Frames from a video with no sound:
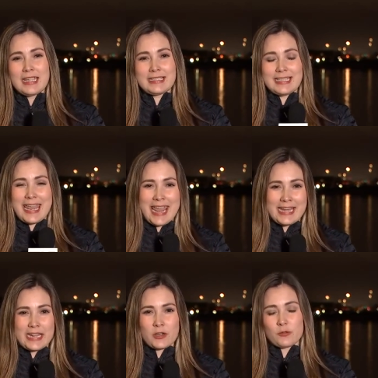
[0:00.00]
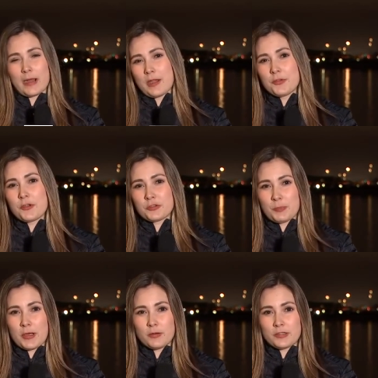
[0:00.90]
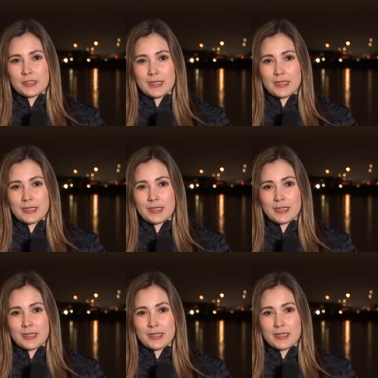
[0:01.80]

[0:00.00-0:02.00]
is in and around those boats.